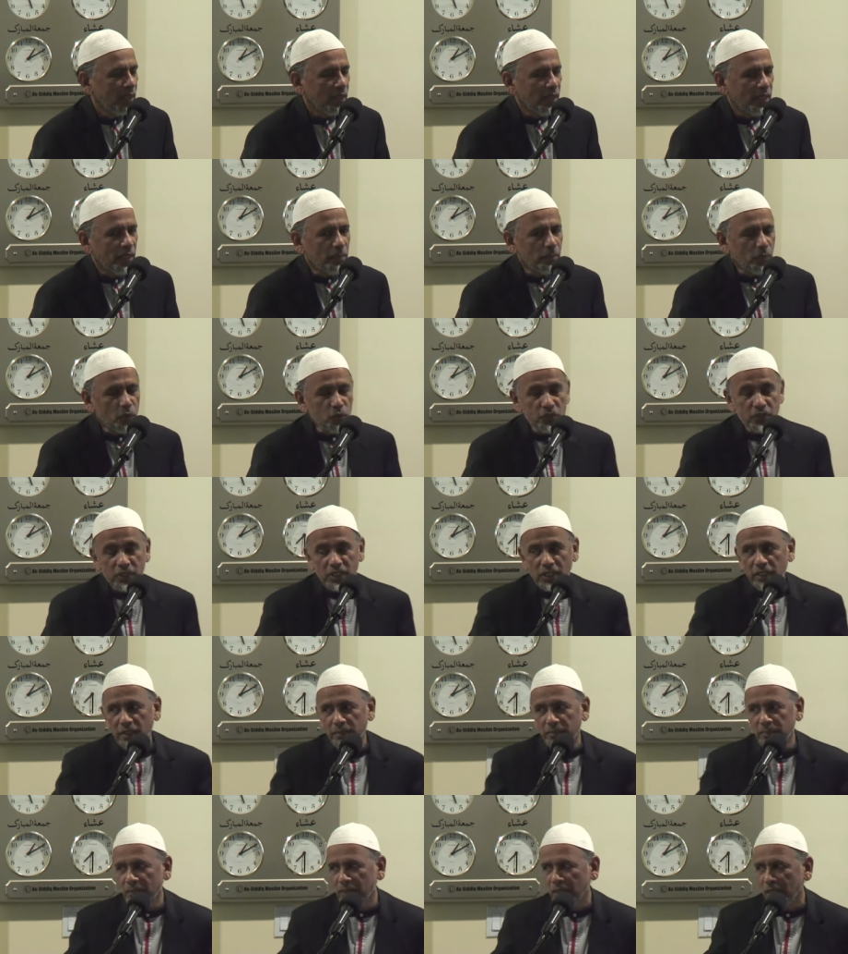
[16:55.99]
A
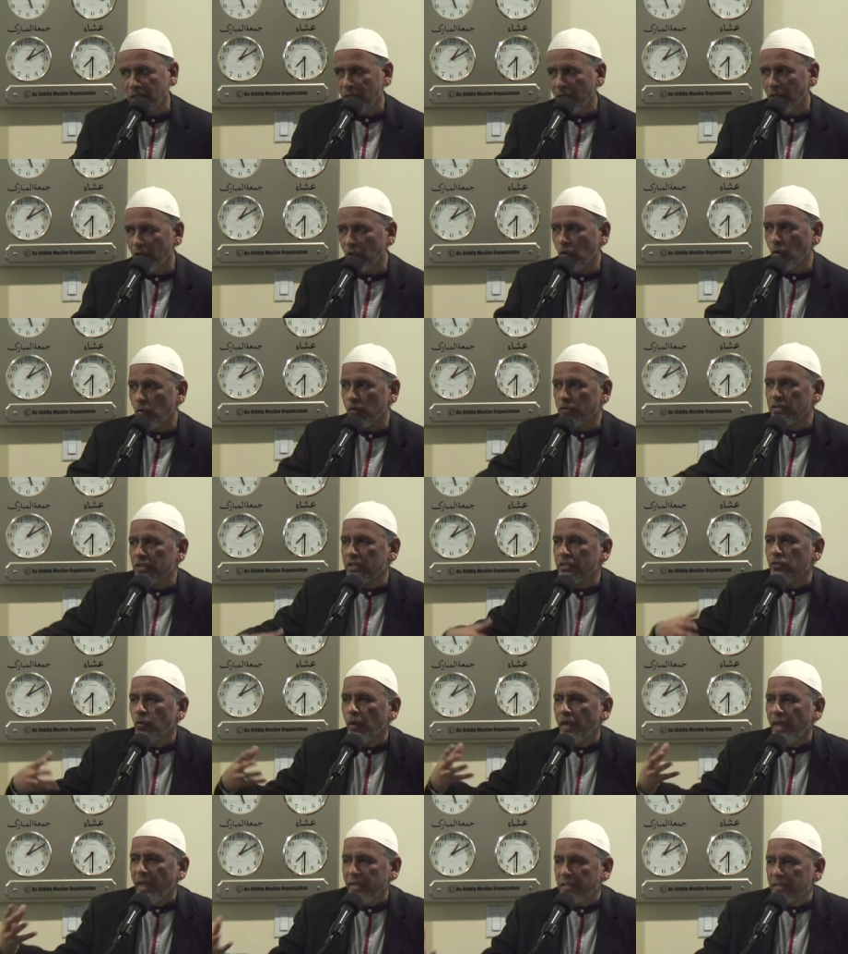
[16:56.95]
Muslim looks
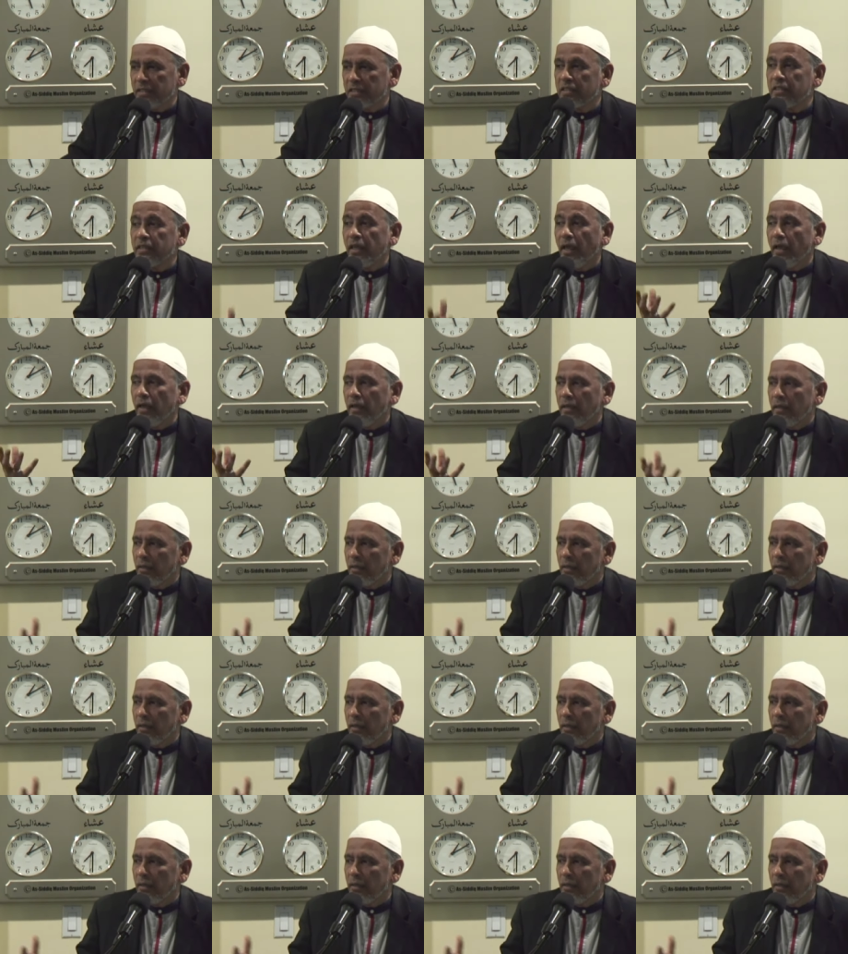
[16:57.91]
to excel